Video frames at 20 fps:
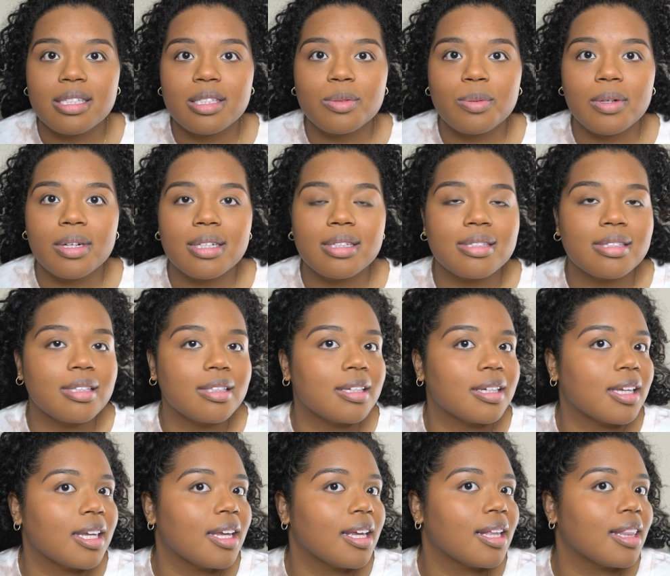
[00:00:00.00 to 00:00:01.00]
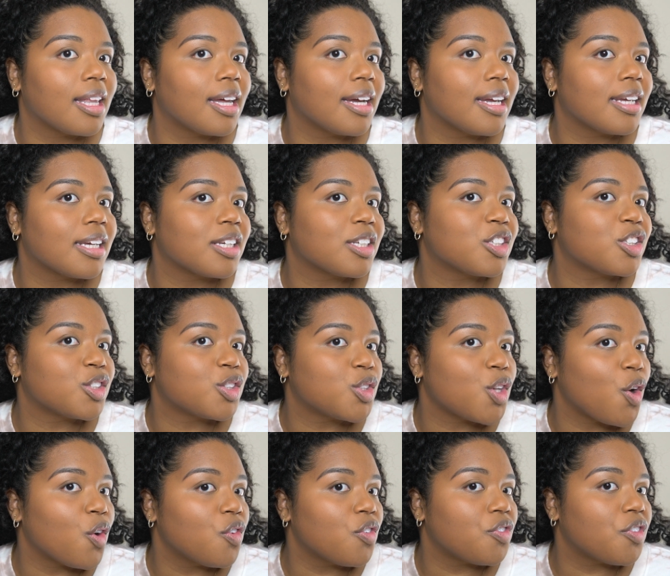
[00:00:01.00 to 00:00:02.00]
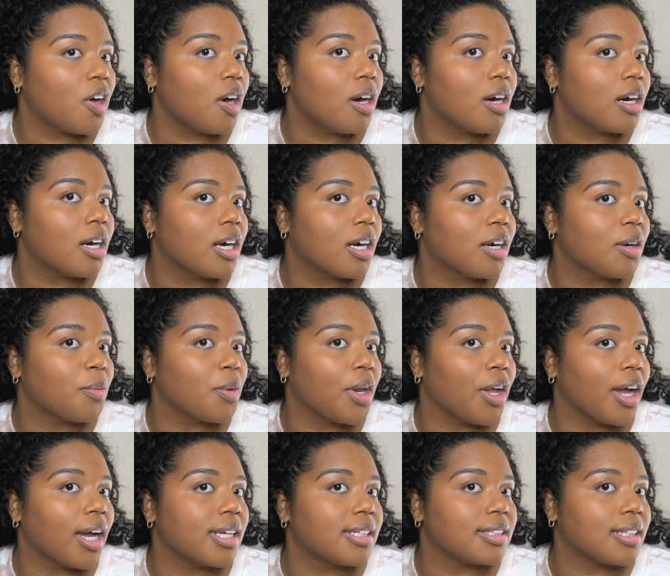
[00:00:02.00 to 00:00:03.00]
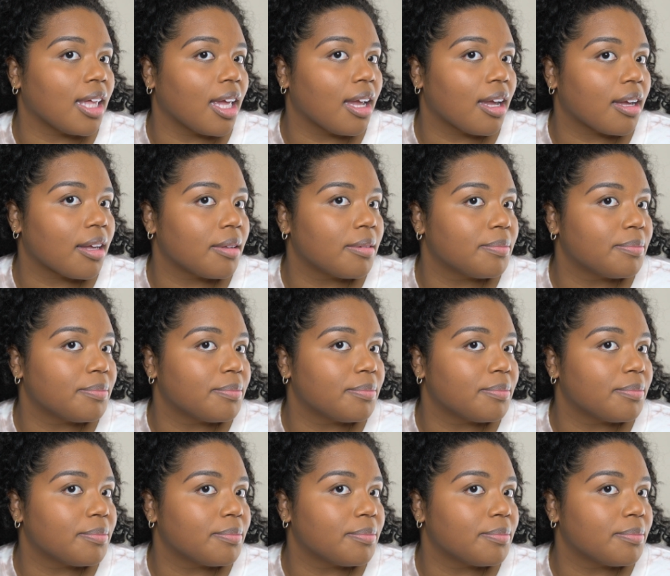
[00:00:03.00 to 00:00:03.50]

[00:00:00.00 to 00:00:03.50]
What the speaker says: is what it's looking like so far. What do you guys think?